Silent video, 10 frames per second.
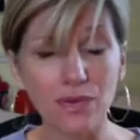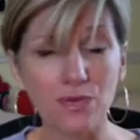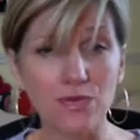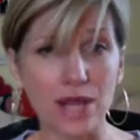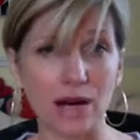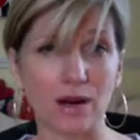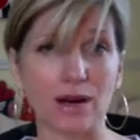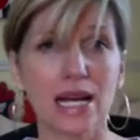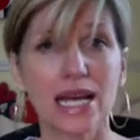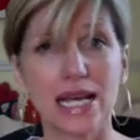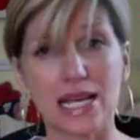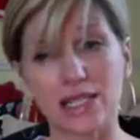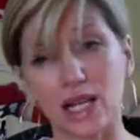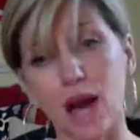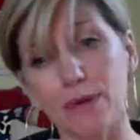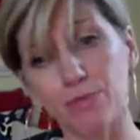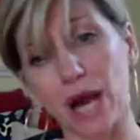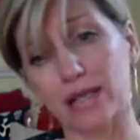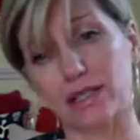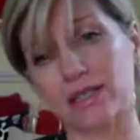There is a common
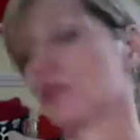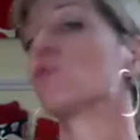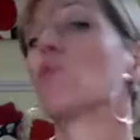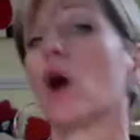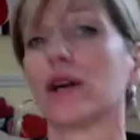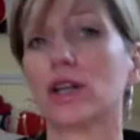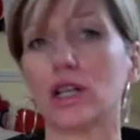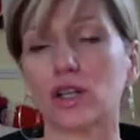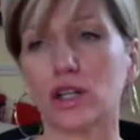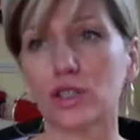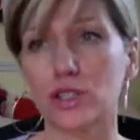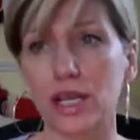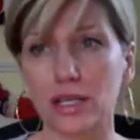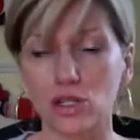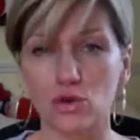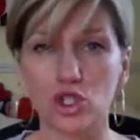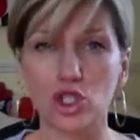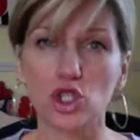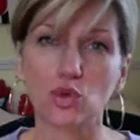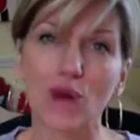practice in watercolor that you
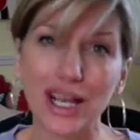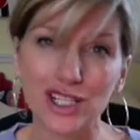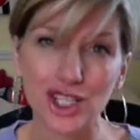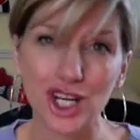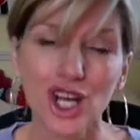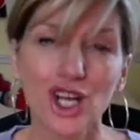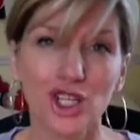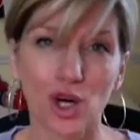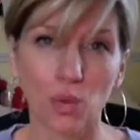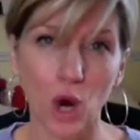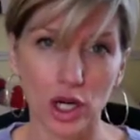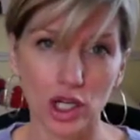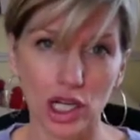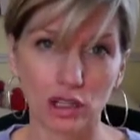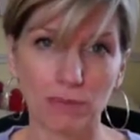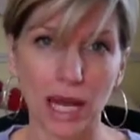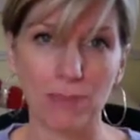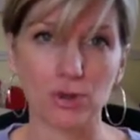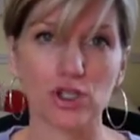stretch your watercolor paper,